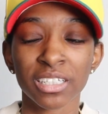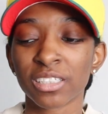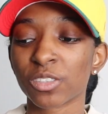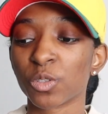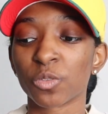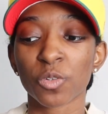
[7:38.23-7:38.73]

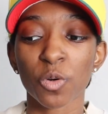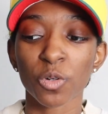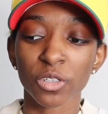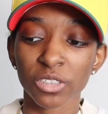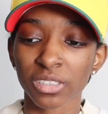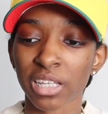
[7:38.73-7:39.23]
So of
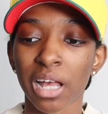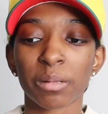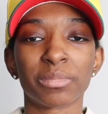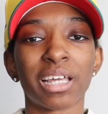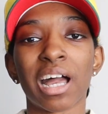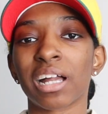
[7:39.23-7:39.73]
course
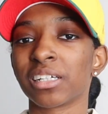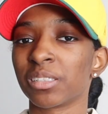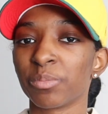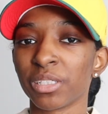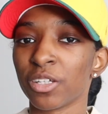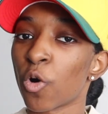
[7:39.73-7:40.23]
I'm not gonna
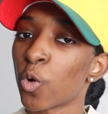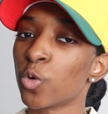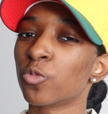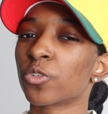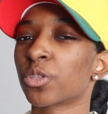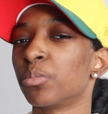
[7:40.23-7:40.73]
be
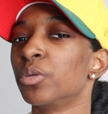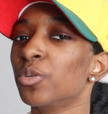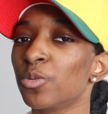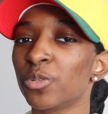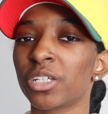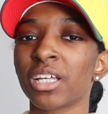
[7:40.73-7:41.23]
over the
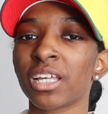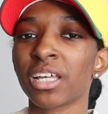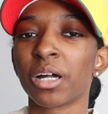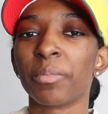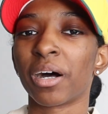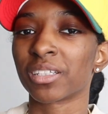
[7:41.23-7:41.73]
moon
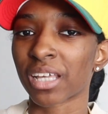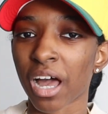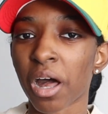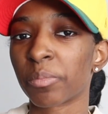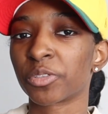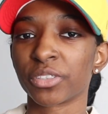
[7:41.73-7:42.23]
about the
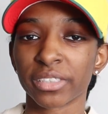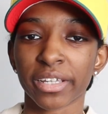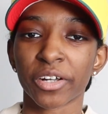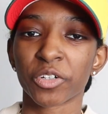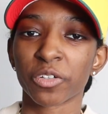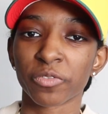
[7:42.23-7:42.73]
options
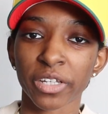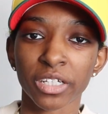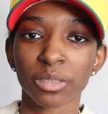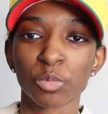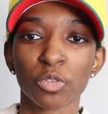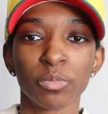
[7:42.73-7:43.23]
that are
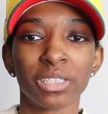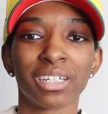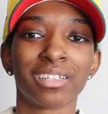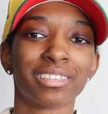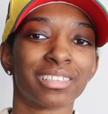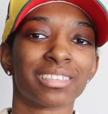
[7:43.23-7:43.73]
available
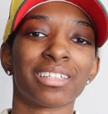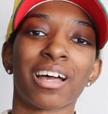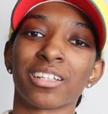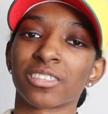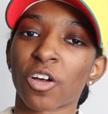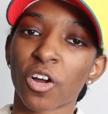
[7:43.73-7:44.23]
because it's
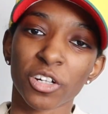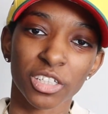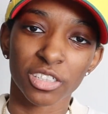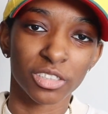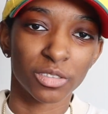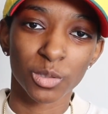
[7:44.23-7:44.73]
not
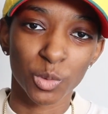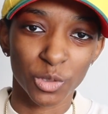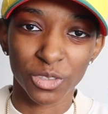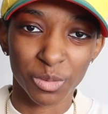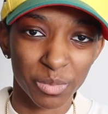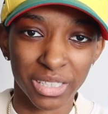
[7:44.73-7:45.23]
targeted
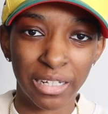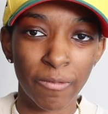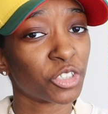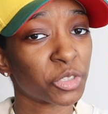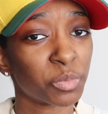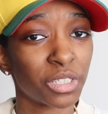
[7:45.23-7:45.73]
towards me.
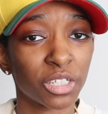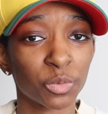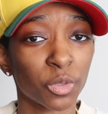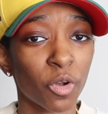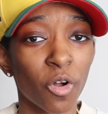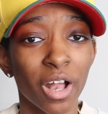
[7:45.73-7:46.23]
Just because
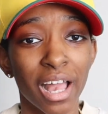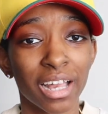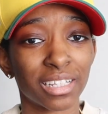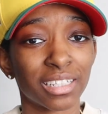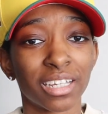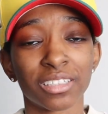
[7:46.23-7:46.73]
we're all hat
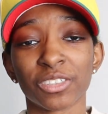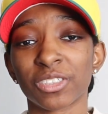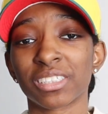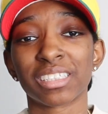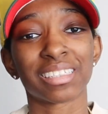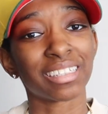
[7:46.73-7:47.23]
collectors
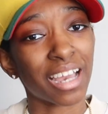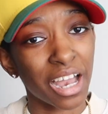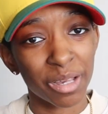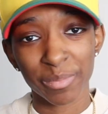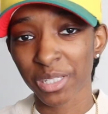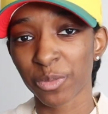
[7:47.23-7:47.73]
does
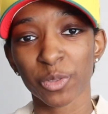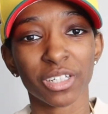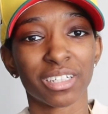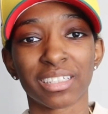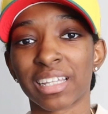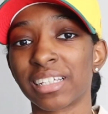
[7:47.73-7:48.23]
not mean we're
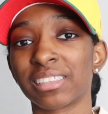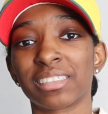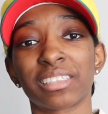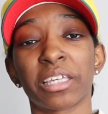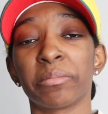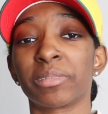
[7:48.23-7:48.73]
gonna like the
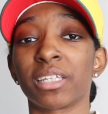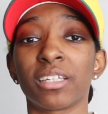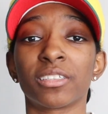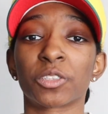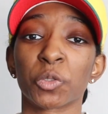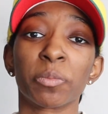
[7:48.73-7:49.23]
same
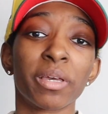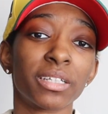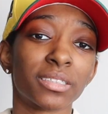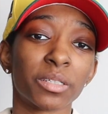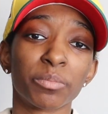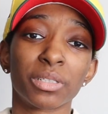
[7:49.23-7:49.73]
thing. So it makes
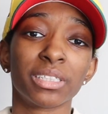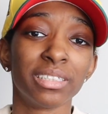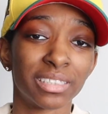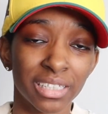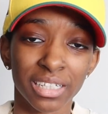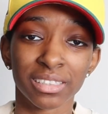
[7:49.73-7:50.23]
complete
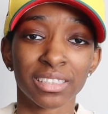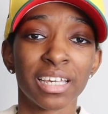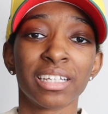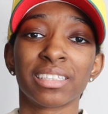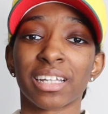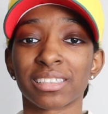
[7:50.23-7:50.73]
sense
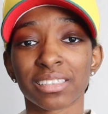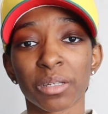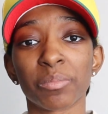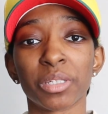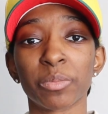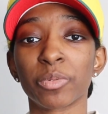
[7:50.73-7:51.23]
that
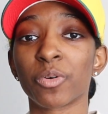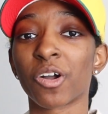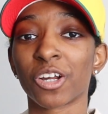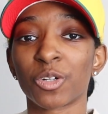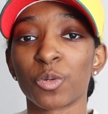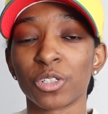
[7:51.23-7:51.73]
some people
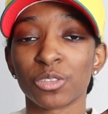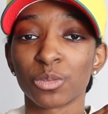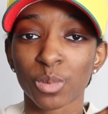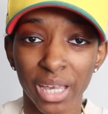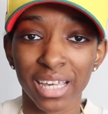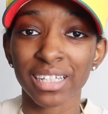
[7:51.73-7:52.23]
are going
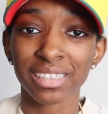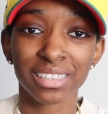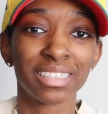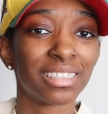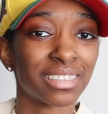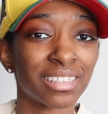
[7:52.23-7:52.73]
to hate
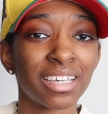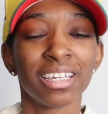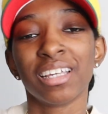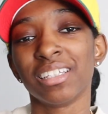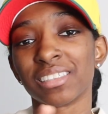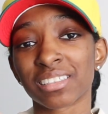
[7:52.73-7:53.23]
this
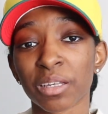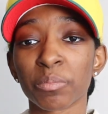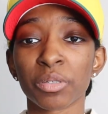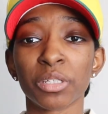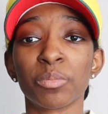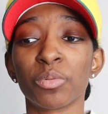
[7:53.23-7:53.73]
and some
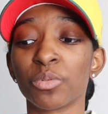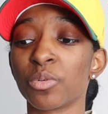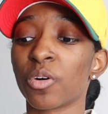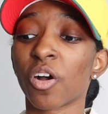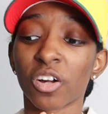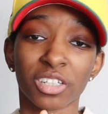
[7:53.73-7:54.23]

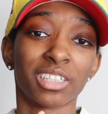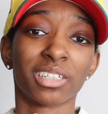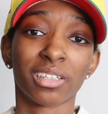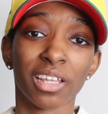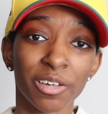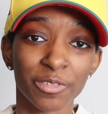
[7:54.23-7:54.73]
people are gonna
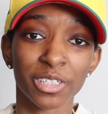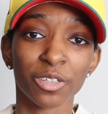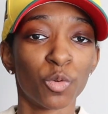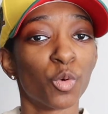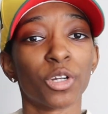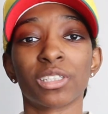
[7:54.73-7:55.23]
love it,
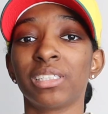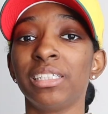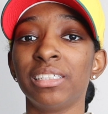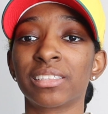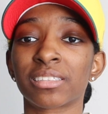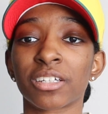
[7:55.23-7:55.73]
or at
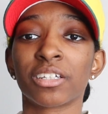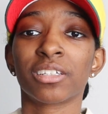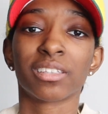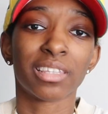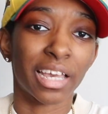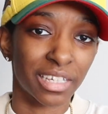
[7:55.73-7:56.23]
least
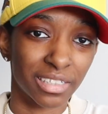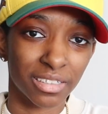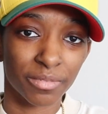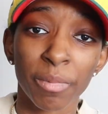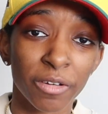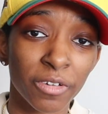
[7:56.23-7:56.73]
like it.
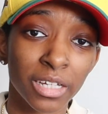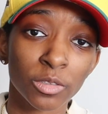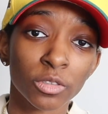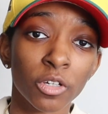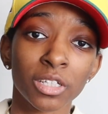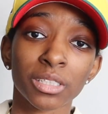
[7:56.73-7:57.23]
My final
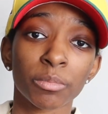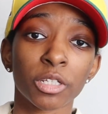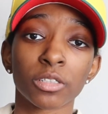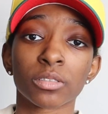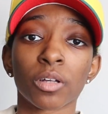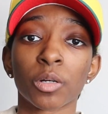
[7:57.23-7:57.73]
thoughts, I'm
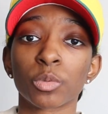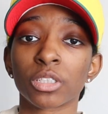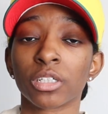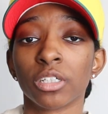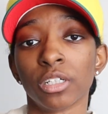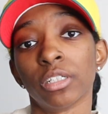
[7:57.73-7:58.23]
gonna start with the
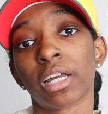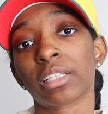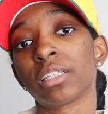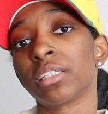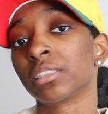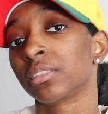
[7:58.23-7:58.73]
good. I
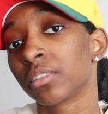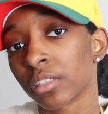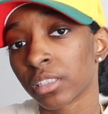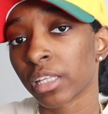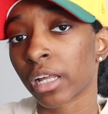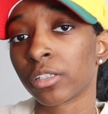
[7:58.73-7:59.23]
think it's
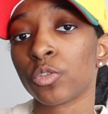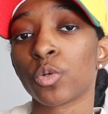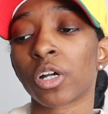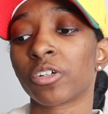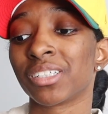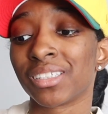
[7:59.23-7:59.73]
good that New
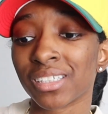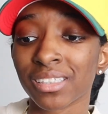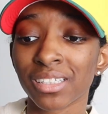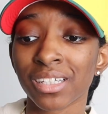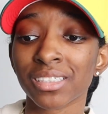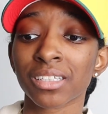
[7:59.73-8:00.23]
Era did
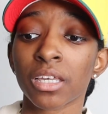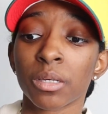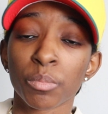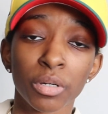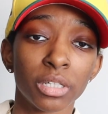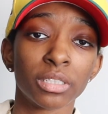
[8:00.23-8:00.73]
this,
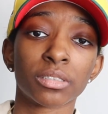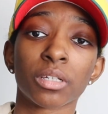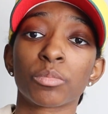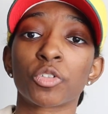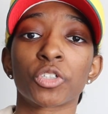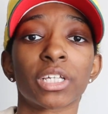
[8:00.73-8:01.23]
putting
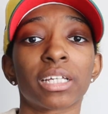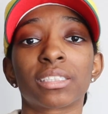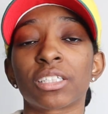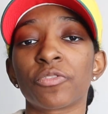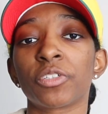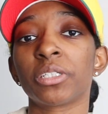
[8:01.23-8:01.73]
some
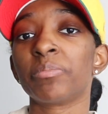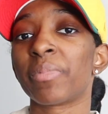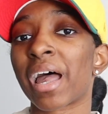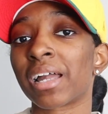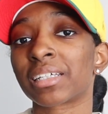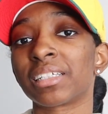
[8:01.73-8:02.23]
creativity
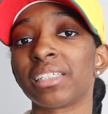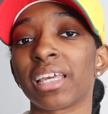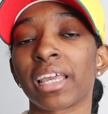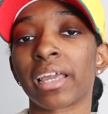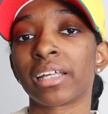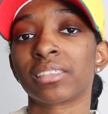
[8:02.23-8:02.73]
back in the
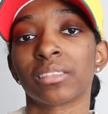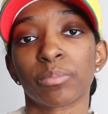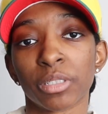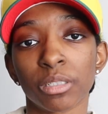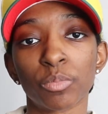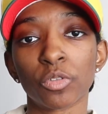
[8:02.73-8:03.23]
hands of the
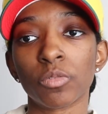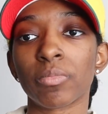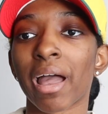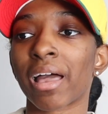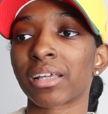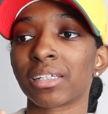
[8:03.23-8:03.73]
people,
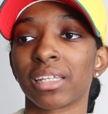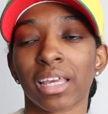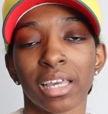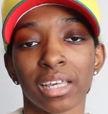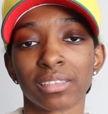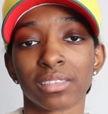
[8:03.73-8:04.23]
back in the
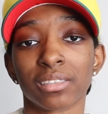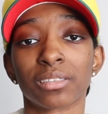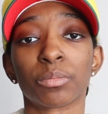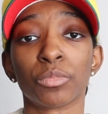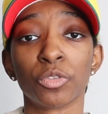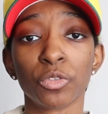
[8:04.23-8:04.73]
hands of the
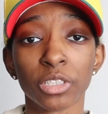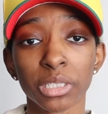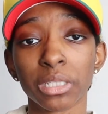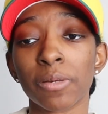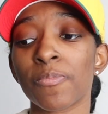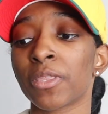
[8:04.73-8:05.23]

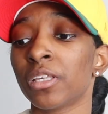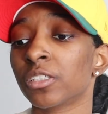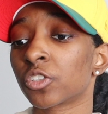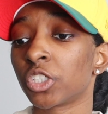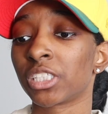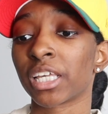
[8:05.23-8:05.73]
community,
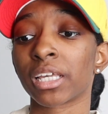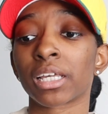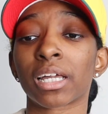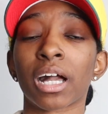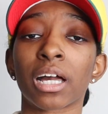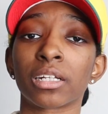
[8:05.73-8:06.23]
so that they can
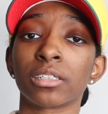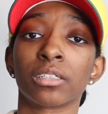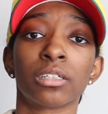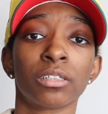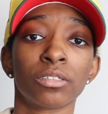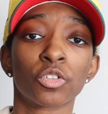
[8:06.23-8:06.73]
kind
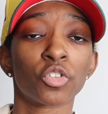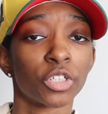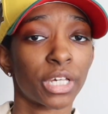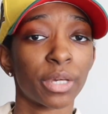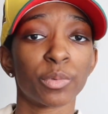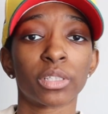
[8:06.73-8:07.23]
of
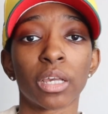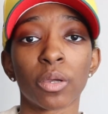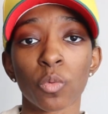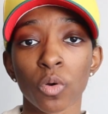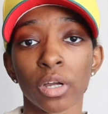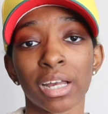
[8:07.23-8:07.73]
create what they
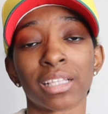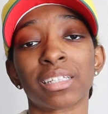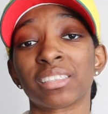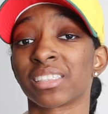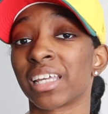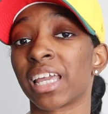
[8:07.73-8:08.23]
want. I
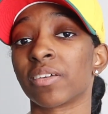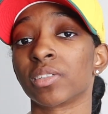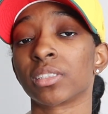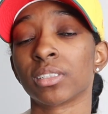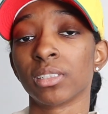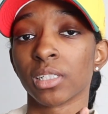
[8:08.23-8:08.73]
think they gave us
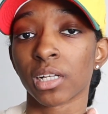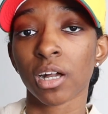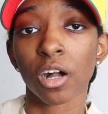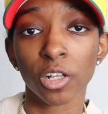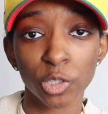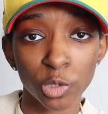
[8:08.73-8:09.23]
a good
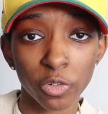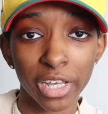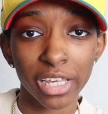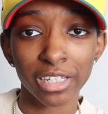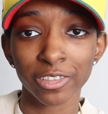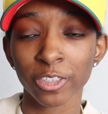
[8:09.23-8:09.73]
color
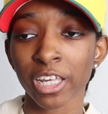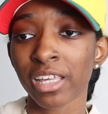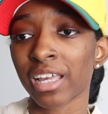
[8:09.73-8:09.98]
range.